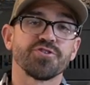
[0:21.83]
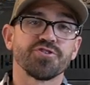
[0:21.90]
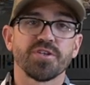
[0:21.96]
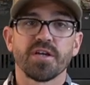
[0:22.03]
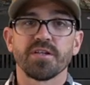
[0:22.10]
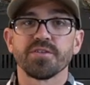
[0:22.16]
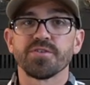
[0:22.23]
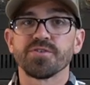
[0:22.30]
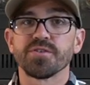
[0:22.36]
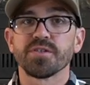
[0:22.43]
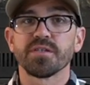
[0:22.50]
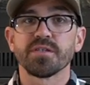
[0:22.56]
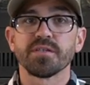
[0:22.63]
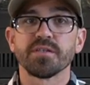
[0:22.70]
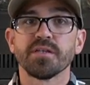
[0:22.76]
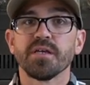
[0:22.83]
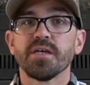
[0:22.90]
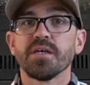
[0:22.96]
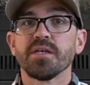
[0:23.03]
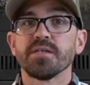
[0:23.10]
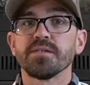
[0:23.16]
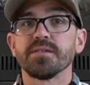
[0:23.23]
challenging
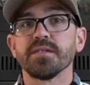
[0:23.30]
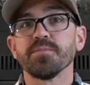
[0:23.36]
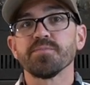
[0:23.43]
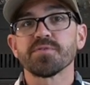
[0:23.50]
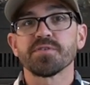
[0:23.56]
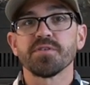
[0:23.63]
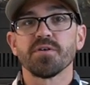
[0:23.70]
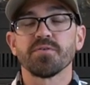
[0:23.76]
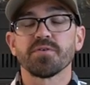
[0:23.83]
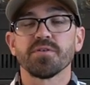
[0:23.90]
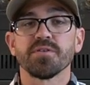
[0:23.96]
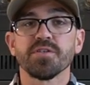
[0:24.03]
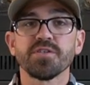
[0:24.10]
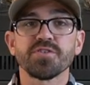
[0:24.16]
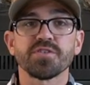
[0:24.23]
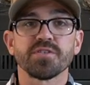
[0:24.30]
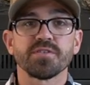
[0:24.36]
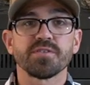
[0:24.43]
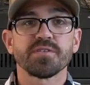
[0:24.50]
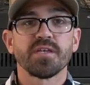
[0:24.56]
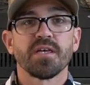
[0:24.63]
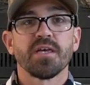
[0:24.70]
deep snow
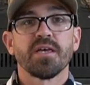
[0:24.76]
conditions.